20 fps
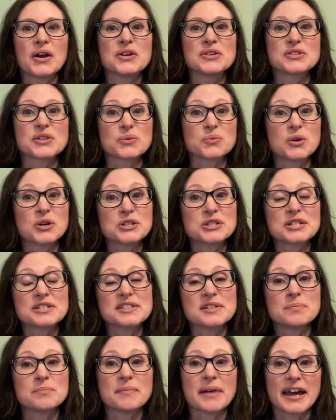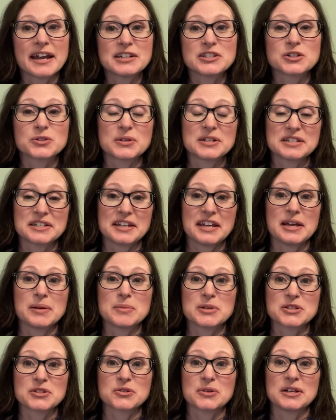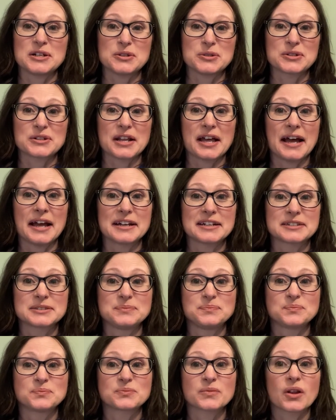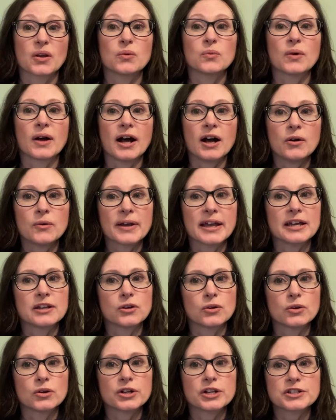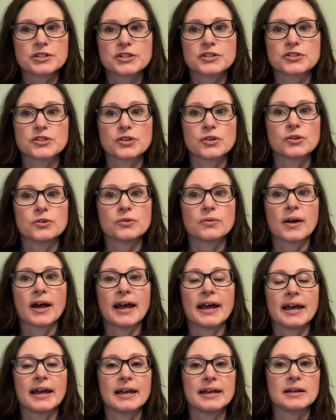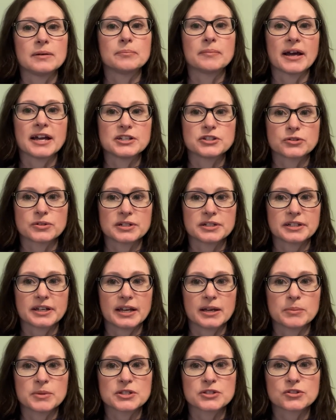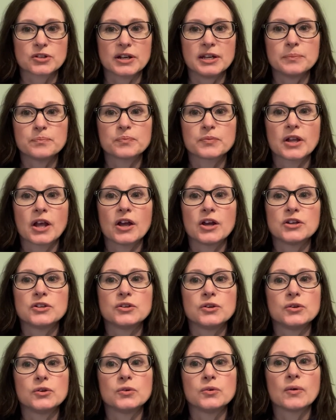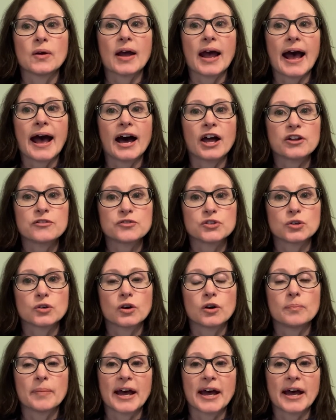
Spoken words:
So what does a major in chemistry look like? Well, in order to do a major in chemistry, you, out of your